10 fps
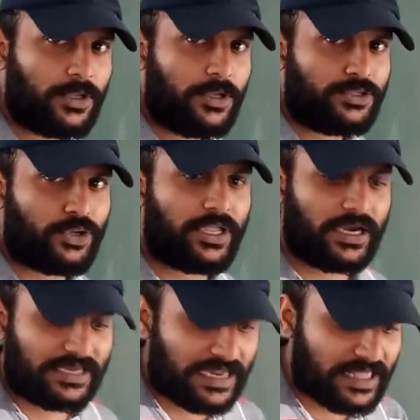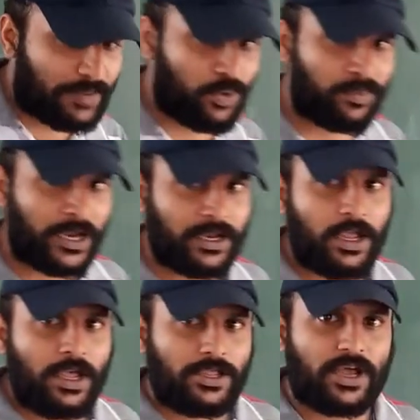So here, till that moment,
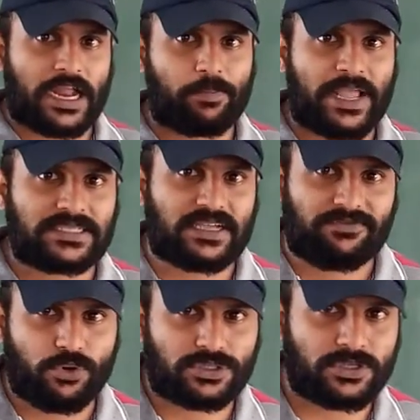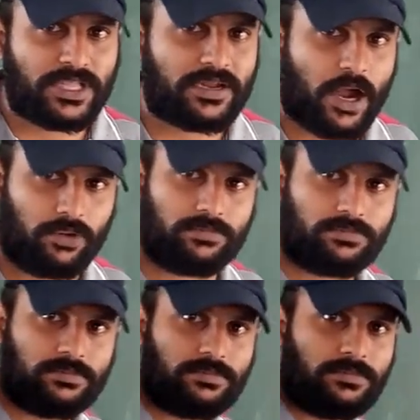you are applying some force on the ground.
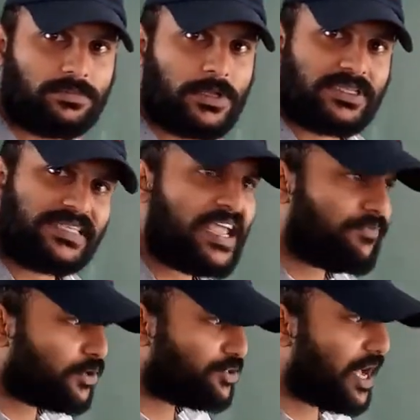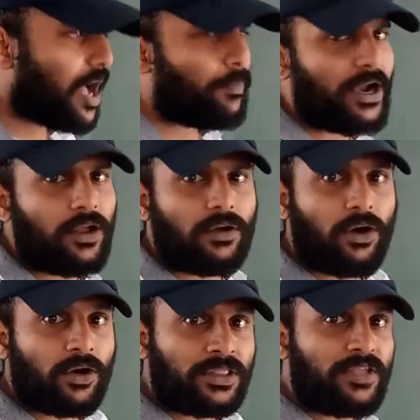Same force you have applied
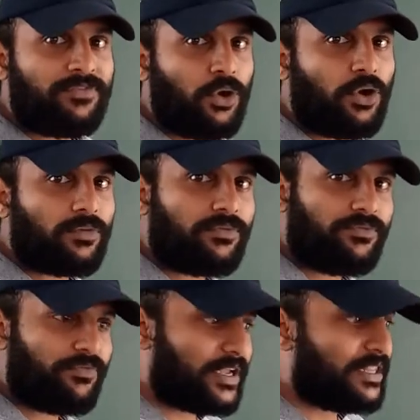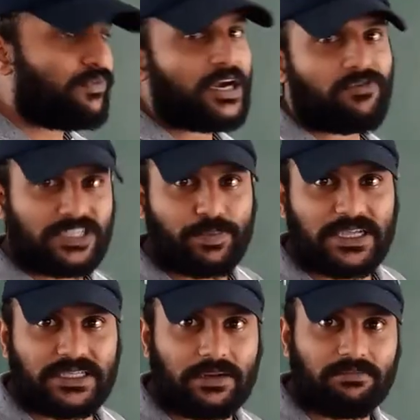on the floor where the water was
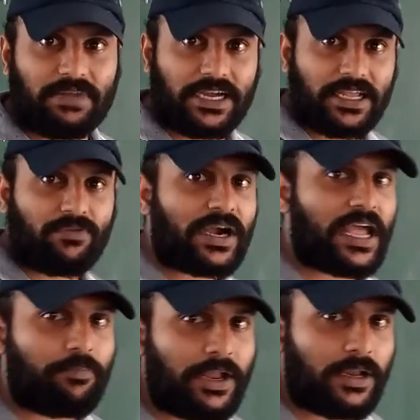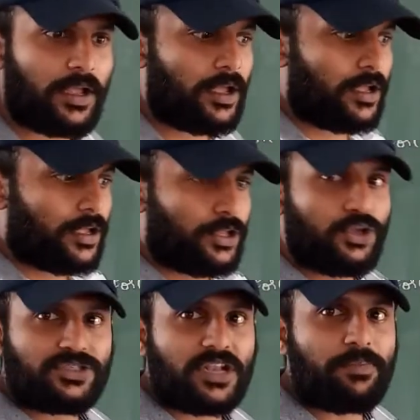present. But here what happened? You
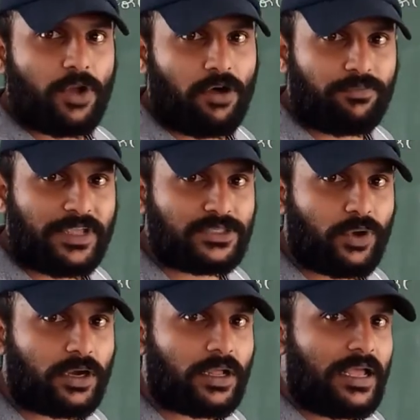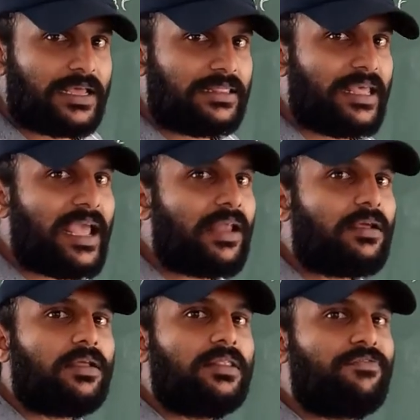slipped off. Means what? There
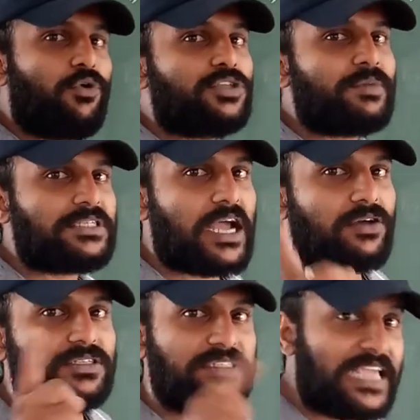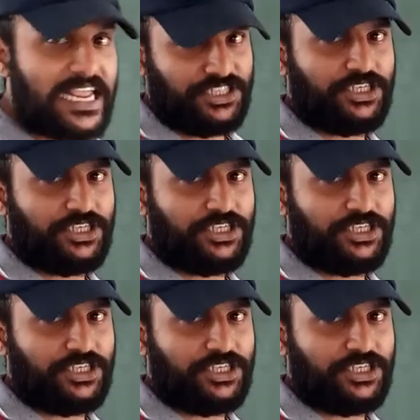the force must have changed.